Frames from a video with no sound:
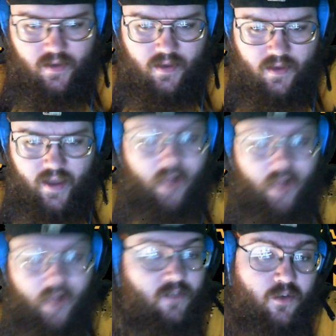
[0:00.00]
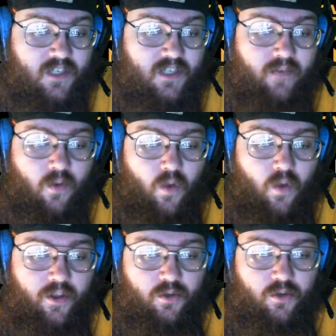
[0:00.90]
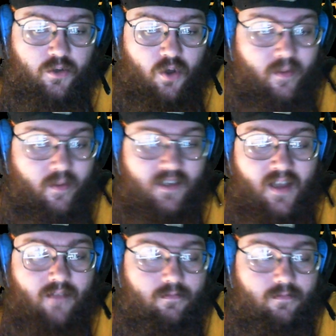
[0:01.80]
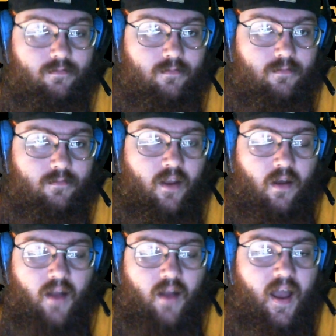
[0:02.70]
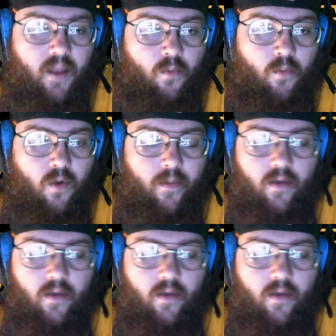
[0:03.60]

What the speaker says: Harrison Ford's 71 years old. I mean, he's not a young guy anymore, but